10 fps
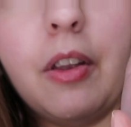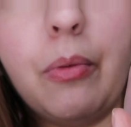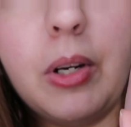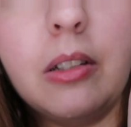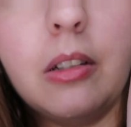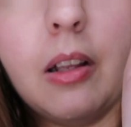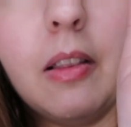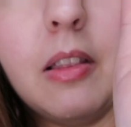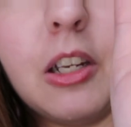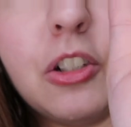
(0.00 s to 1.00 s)
the
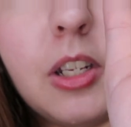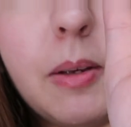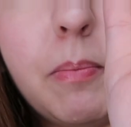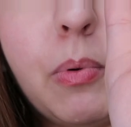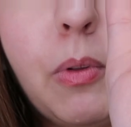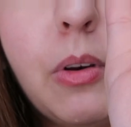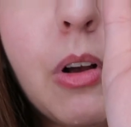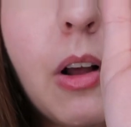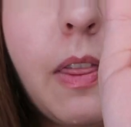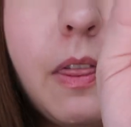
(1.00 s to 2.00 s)
rhinestone that she put
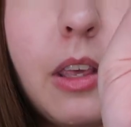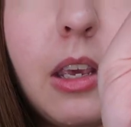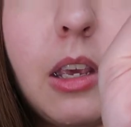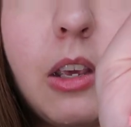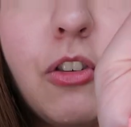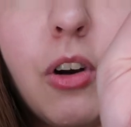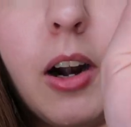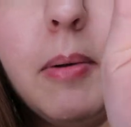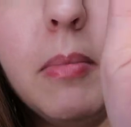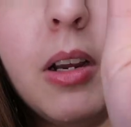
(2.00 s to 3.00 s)
on the
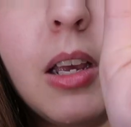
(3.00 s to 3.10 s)
charm.